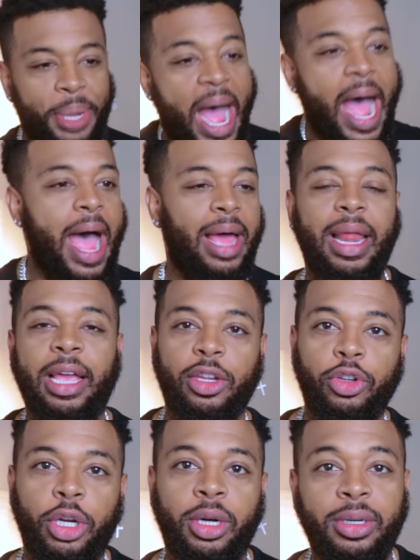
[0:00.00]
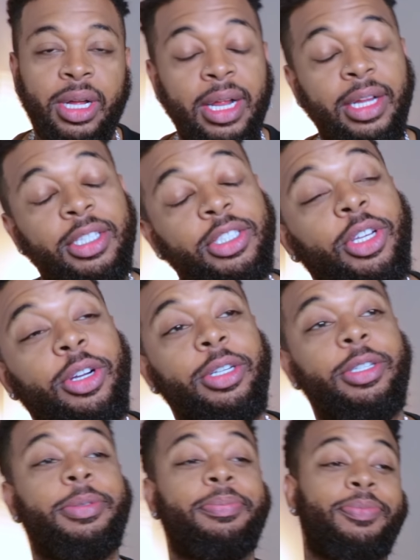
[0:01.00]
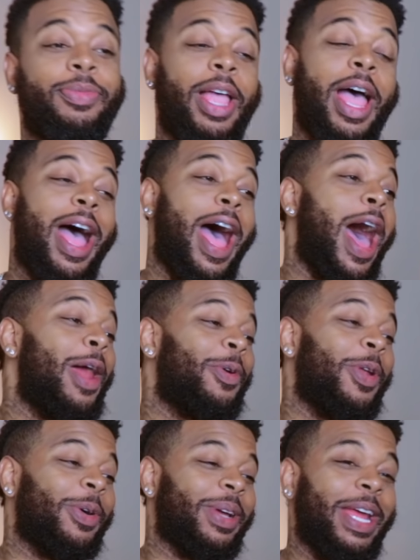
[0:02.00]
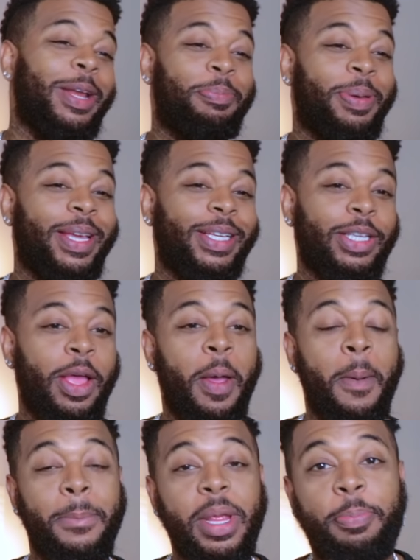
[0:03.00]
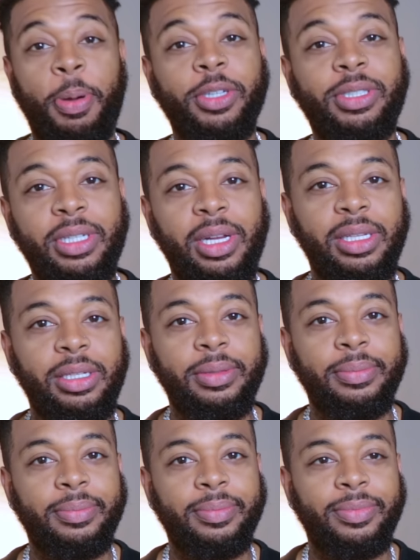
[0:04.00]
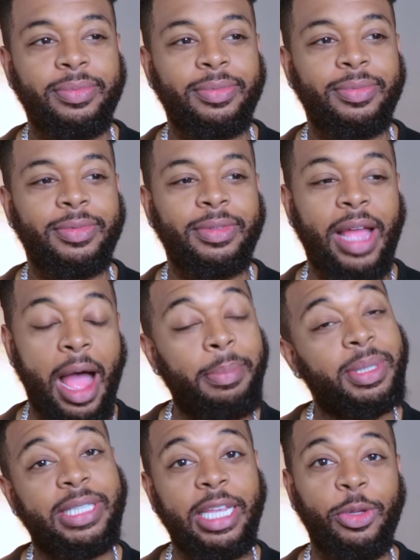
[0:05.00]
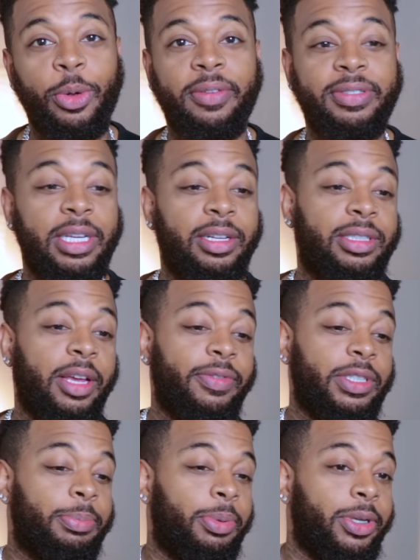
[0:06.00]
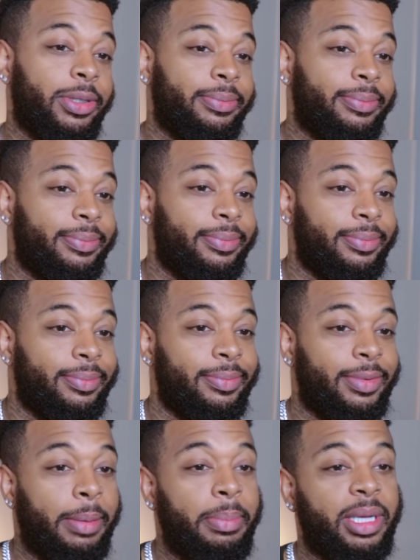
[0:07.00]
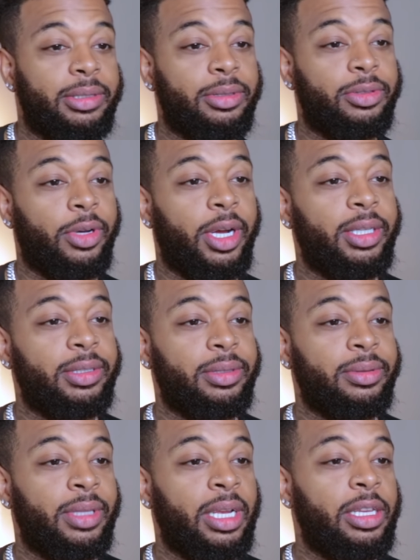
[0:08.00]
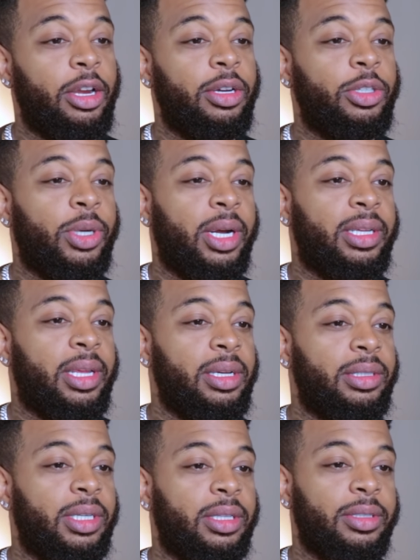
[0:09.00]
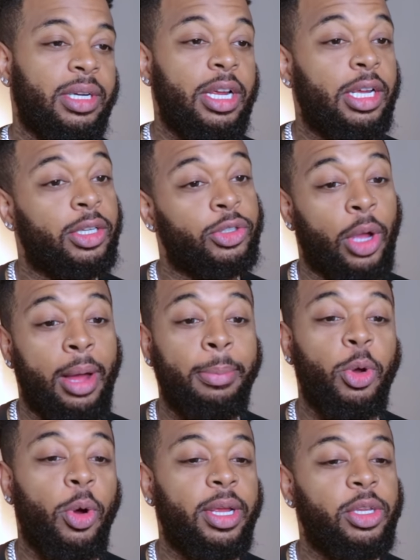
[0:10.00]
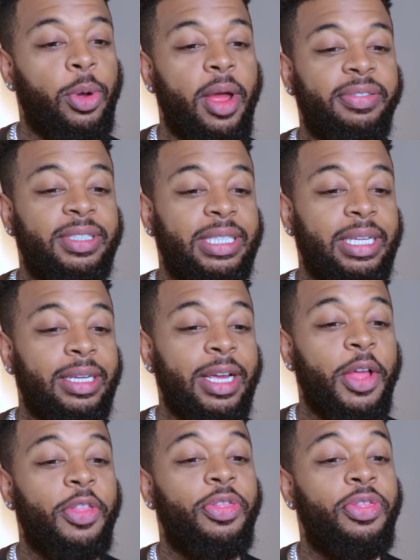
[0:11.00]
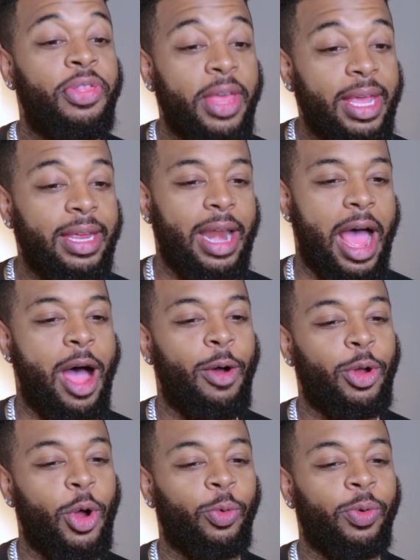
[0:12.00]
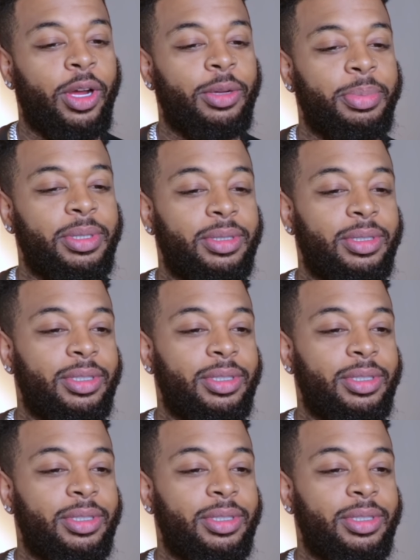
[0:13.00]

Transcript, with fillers: bah! Like, you know? So, I don't know. It depends. Me personally, I'm going to say UFC the toughest sport. Them niggas is crazy. They literally try to kill each other. So, I'm going UFC, then I'll go rugby.